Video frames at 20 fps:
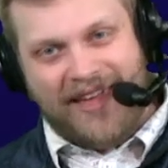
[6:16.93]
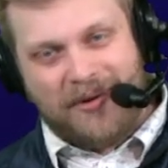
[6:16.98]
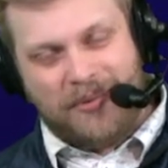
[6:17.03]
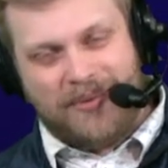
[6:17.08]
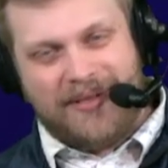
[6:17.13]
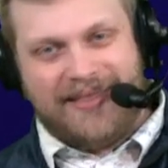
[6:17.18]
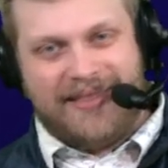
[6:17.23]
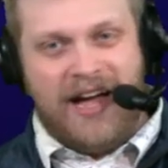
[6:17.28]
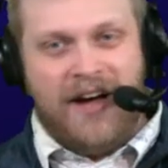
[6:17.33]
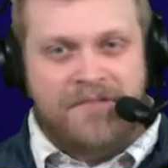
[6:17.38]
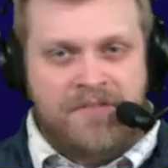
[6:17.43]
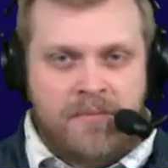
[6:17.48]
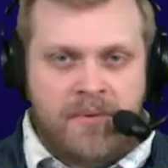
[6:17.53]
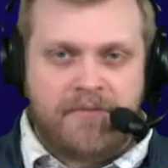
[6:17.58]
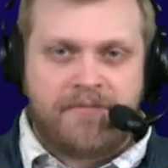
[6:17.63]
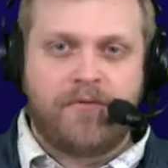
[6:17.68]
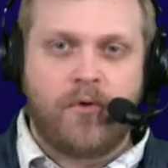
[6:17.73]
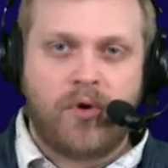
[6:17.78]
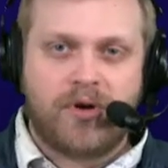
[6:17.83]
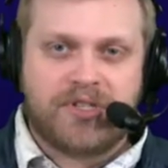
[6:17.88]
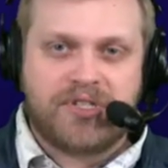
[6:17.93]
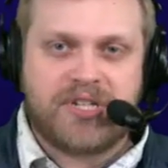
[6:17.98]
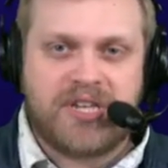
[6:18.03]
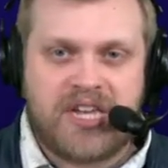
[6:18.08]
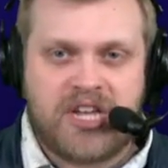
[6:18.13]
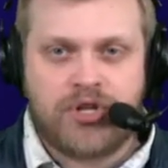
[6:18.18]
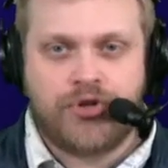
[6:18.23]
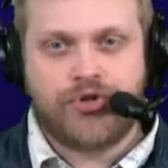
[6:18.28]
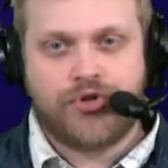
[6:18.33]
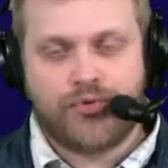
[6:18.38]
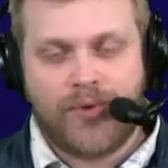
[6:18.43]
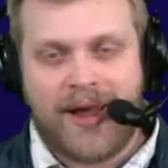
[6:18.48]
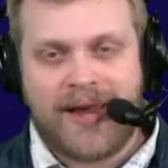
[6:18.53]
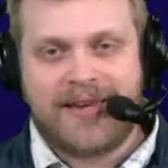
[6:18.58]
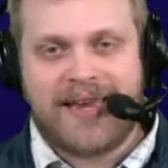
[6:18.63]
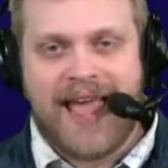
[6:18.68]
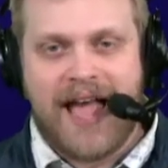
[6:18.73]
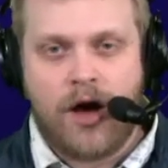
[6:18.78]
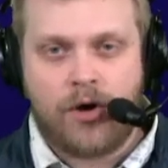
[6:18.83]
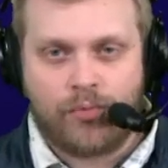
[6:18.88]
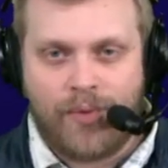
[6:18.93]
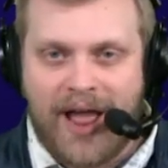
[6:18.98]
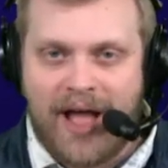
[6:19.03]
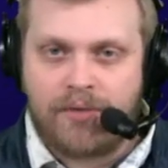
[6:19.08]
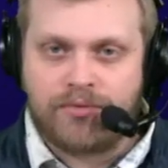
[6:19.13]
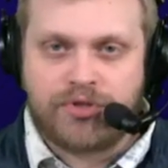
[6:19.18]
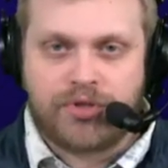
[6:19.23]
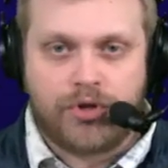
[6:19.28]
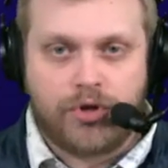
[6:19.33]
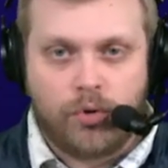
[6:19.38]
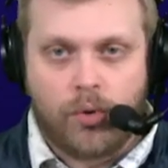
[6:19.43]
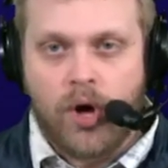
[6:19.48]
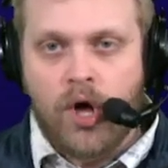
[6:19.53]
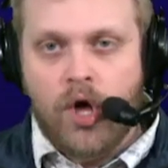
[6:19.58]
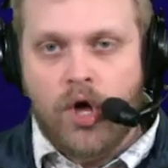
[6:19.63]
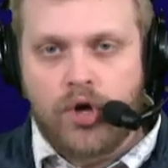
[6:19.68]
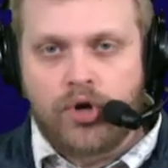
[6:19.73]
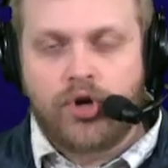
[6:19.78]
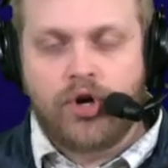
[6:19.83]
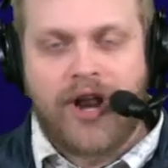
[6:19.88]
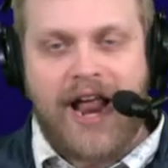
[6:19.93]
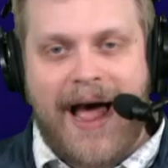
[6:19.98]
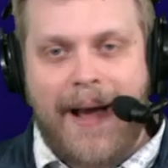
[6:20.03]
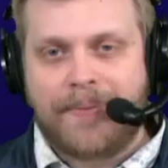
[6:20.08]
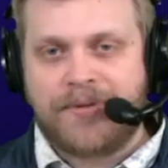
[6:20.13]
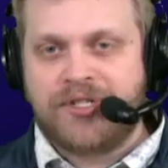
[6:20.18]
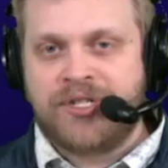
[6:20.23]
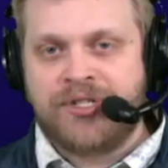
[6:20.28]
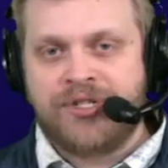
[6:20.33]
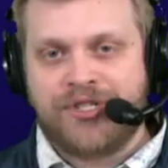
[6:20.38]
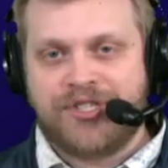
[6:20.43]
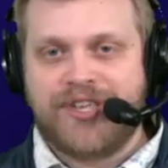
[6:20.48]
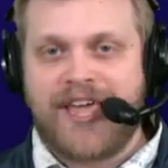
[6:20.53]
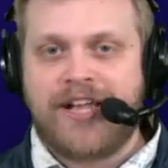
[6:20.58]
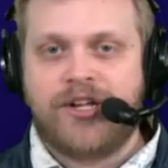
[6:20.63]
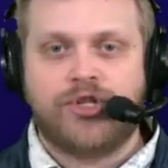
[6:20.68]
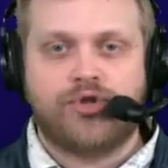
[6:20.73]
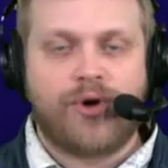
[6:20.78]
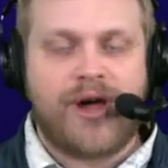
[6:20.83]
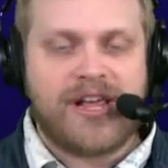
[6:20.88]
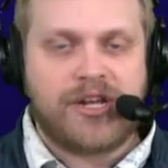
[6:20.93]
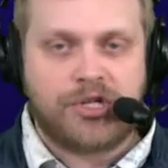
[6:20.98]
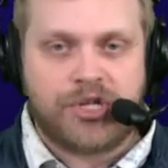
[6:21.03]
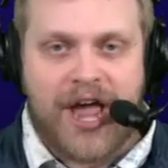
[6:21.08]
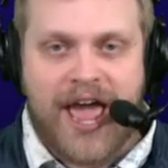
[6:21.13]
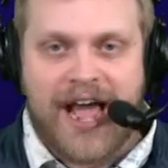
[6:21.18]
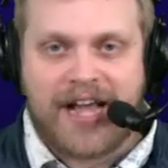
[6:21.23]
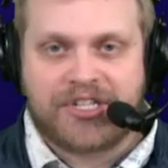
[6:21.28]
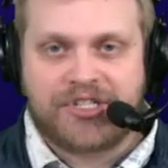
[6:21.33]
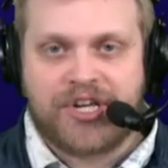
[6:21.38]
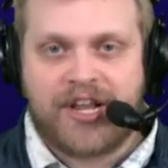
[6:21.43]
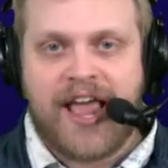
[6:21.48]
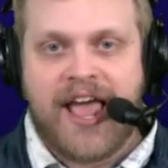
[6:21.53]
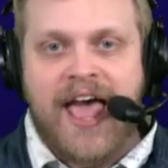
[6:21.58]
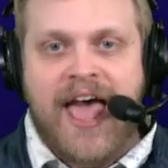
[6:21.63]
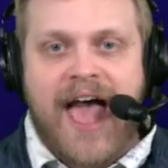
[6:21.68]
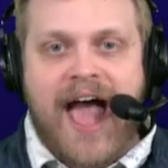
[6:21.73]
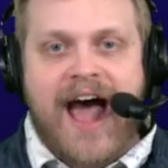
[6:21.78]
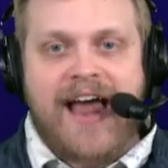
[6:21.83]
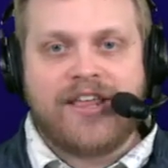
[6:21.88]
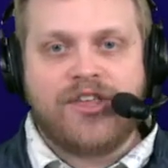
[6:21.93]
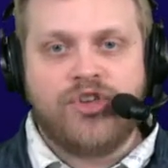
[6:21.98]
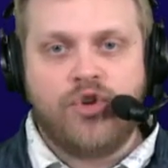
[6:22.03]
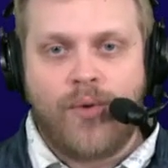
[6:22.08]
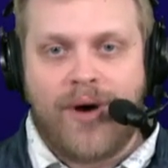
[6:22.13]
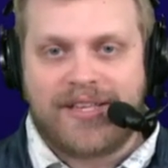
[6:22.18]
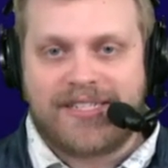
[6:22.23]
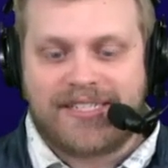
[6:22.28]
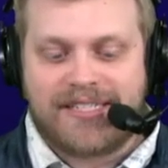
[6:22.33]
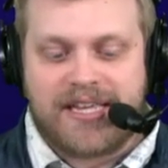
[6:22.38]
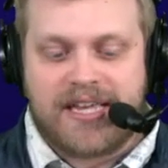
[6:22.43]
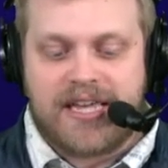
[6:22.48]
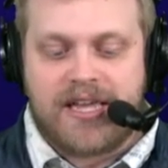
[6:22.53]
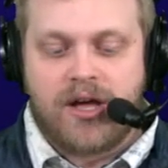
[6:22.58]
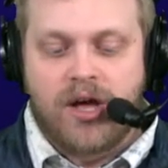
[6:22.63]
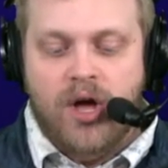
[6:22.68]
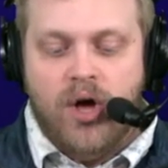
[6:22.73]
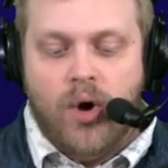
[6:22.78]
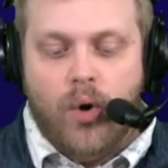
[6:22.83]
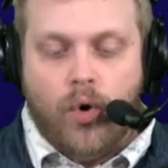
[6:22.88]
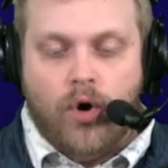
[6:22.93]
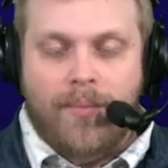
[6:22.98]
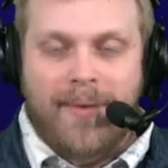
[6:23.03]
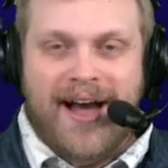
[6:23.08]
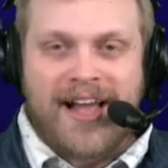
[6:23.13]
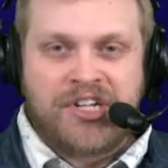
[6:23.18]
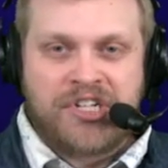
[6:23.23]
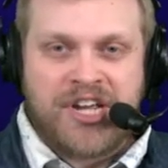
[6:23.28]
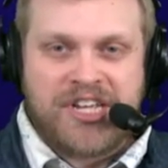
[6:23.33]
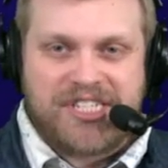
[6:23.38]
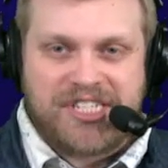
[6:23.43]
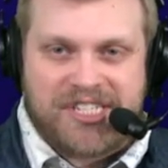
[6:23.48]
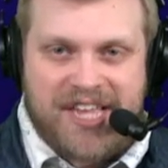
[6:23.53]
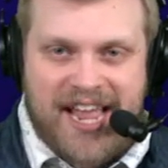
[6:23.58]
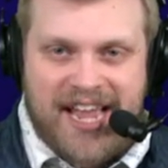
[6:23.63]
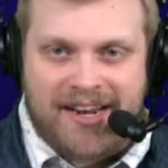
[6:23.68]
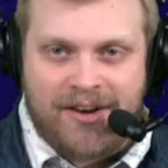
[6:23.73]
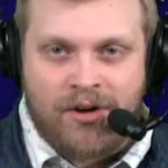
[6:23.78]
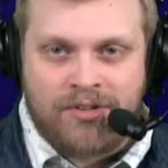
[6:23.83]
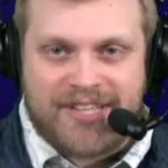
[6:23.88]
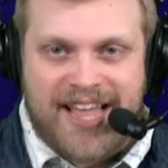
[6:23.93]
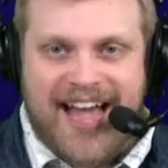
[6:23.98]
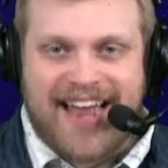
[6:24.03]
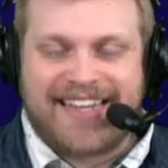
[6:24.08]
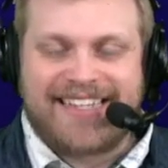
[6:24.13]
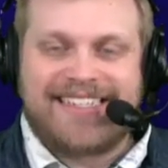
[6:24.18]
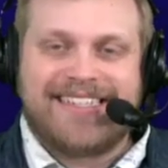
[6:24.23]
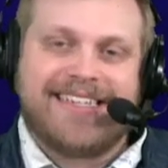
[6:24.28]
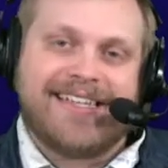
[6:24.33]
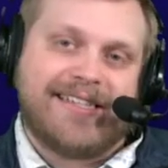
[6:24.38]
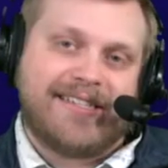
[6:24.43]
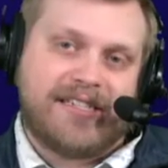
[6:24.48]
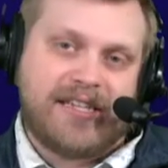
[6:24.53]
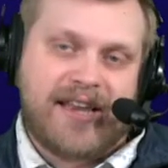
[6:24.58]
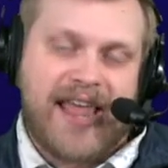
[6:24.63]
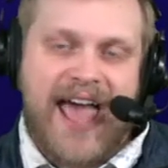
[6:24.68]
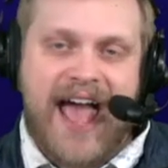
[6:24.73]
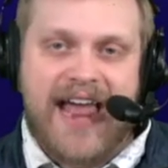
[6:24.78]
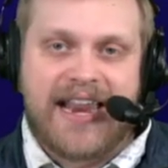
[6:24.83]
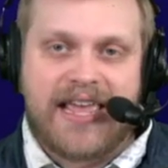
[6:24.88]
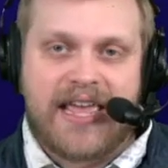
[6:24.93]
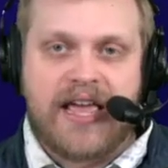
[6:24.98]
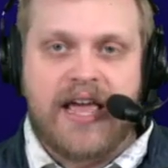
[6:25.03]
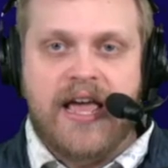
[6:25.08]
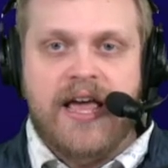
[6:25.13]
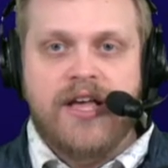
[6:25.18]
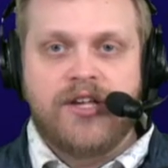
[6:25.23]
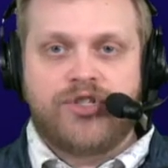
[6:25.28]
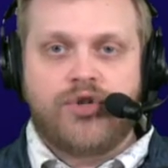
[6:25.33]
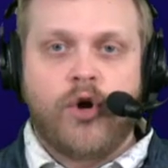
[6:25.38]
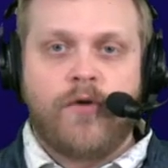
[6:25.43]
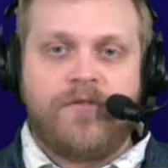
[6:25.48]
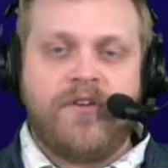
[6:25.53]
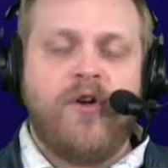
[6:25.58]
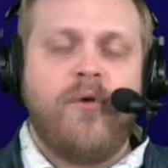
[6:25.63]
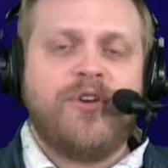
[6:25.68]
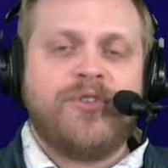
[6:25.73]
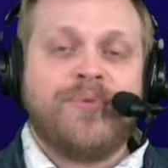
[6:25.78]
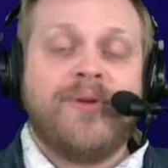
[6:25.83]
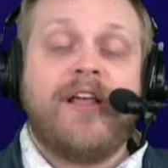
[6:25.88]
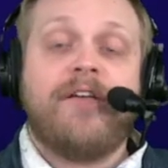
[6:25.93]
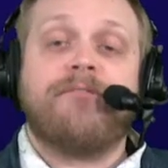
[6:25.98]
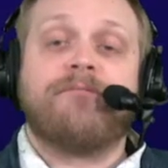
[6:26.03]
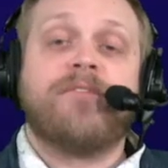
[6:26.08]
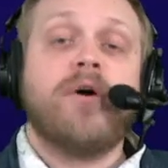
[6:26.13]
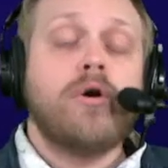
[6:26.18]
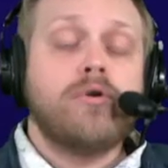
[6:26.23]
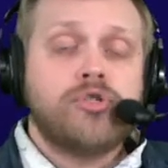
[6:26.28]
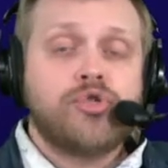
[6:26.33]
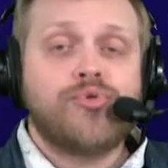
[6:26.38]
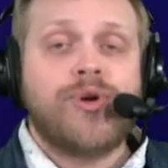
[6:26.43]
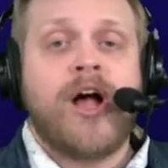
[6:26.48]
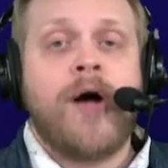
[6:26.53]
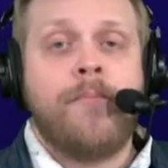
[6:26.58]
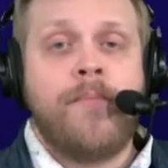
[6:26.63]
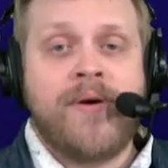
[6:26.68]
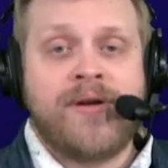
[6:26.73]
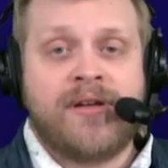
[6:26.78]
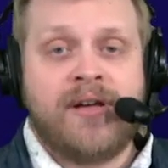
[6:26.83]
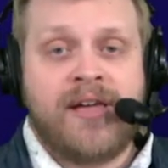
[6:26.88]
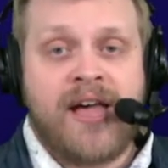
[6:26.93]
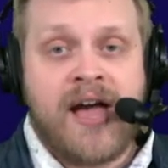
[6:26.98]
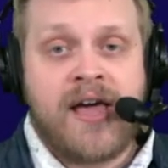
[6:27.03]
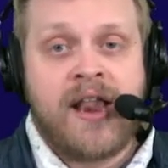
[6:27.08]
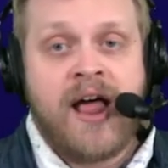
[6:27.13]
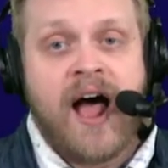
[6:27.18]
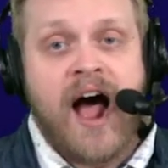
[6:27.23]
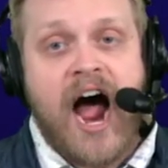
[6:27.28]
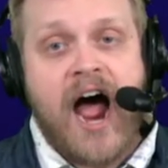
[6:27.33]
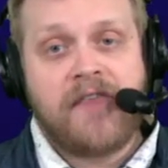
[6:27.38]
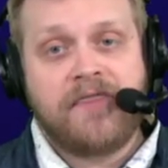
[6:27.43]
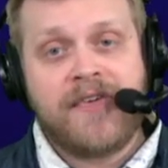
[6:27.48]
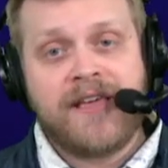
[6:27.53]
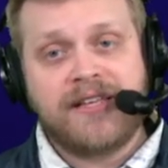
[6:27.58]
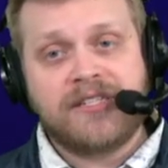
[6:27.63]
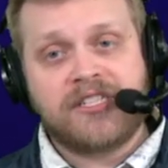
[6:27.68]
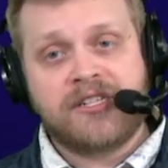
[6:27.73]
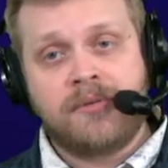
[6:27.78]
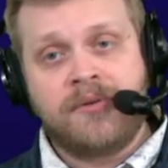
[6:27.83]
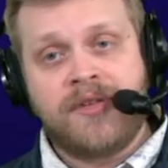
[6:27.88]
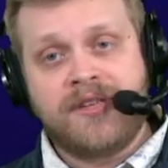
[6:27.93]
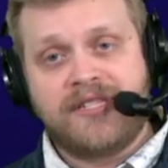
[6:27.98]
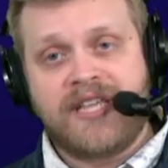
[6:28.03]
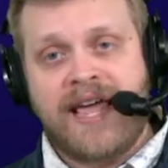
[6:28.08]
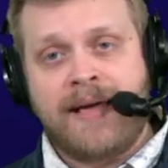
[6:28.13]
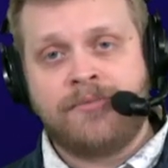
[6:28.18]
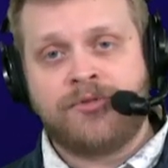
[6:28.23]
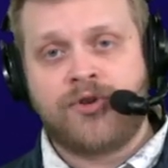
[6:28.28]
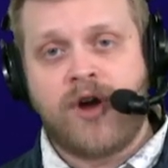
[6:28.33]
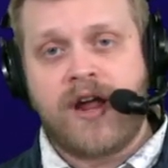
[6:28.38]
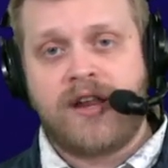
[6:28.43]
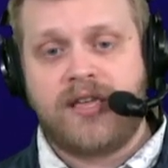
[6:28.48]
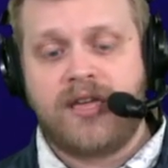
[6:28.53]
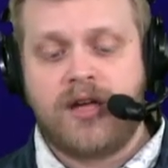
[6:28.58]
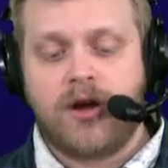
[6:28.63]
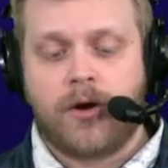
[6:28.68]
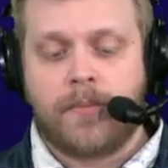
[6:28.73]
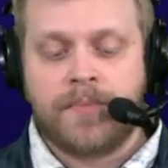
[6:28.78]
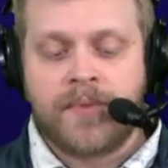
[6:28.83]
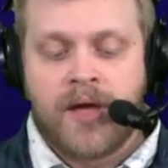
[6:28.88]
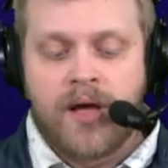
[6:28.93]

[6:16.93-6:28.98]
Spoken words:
love him at 14. Trade down round two. Good option, just like Drake Jackson out of USC or Myjai Sanders out of Cincinnati. So if you don't want to spend a first-round pick again, I think some of these names right here,